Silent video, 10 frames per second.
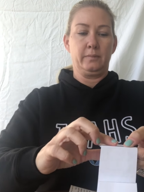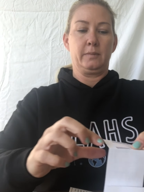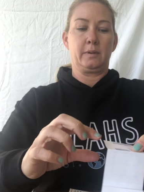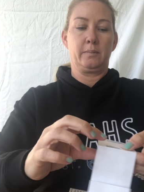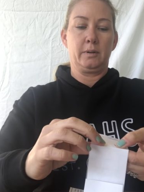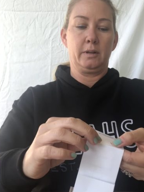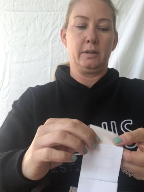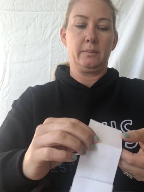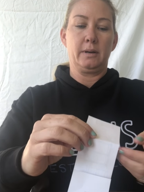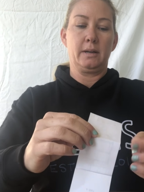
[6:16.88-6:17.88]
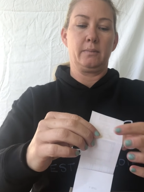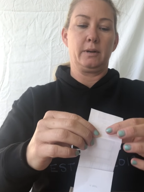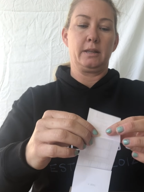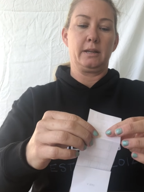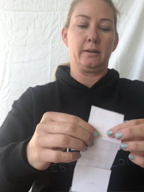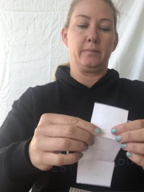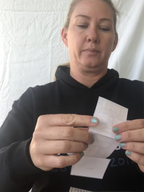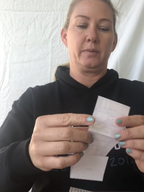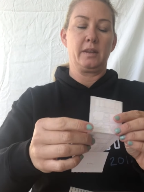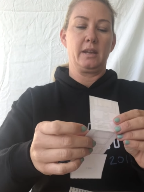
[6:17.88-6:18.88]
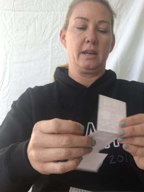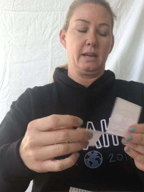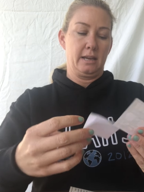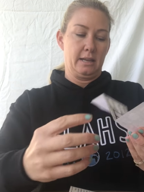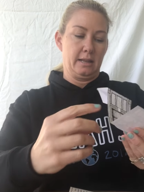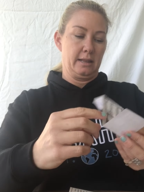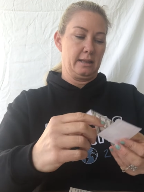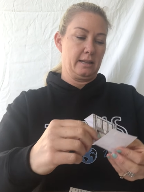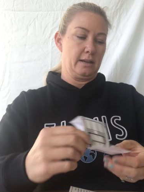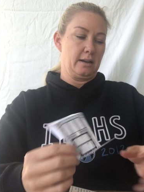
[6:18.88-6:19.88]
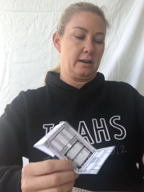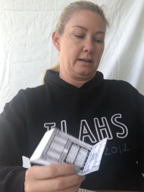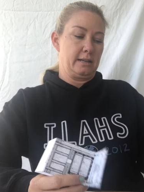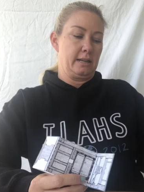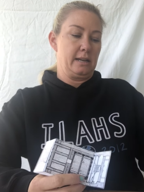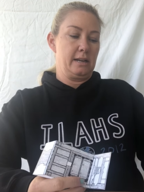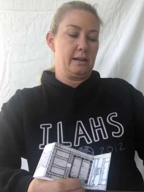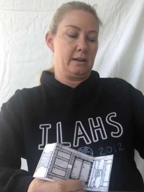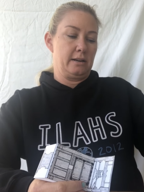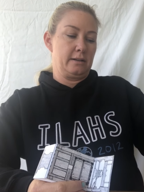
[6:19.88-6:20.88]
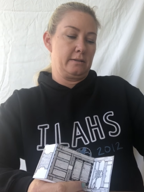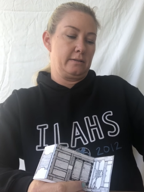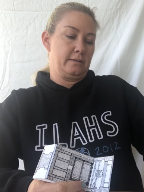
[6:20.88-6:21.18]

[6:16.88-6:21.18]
I'm going to put on the bottom right there. And on here,